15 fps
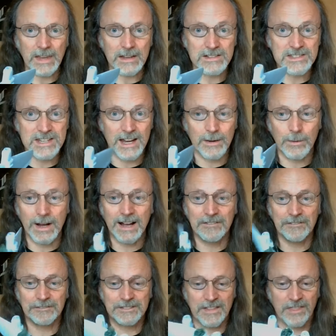So
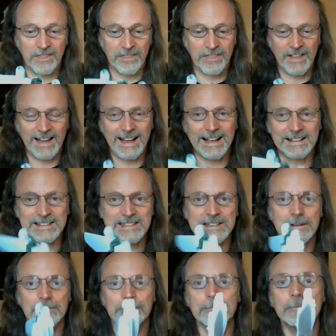after that,
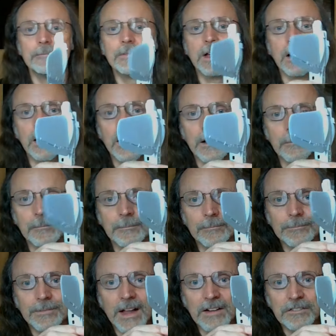
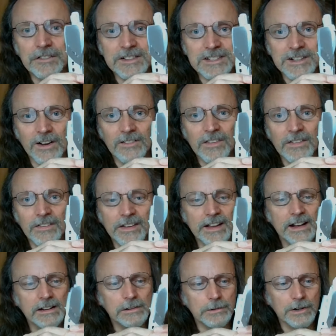I fitted on the
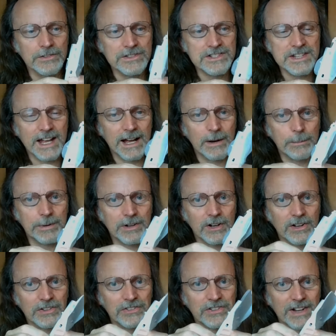ailerons now,
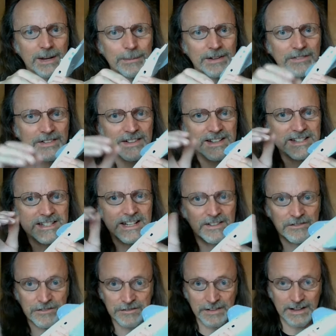because I'm having this
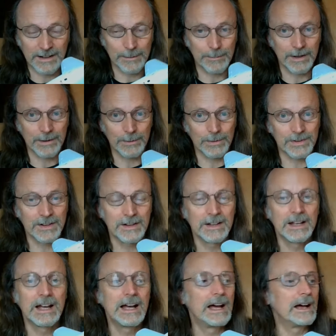in flight mode,
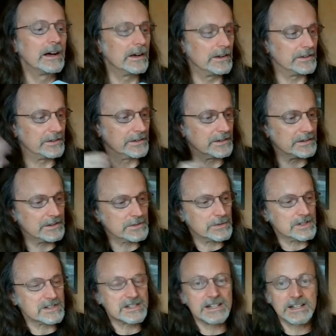and as you
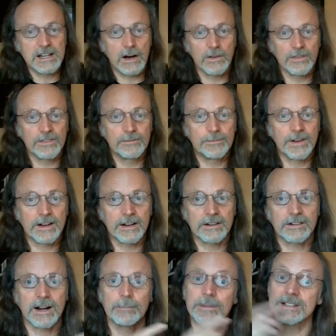can see on the
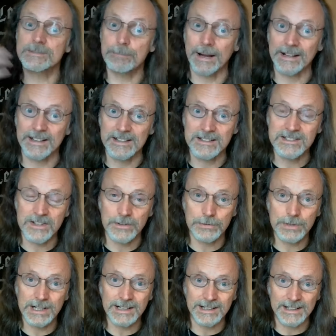diagram, it's banking to the
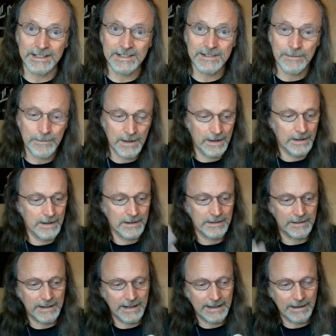right.
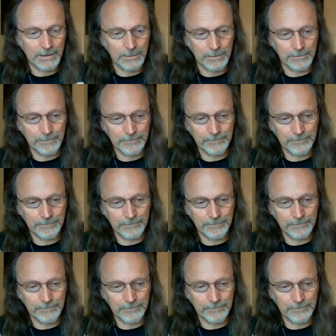Now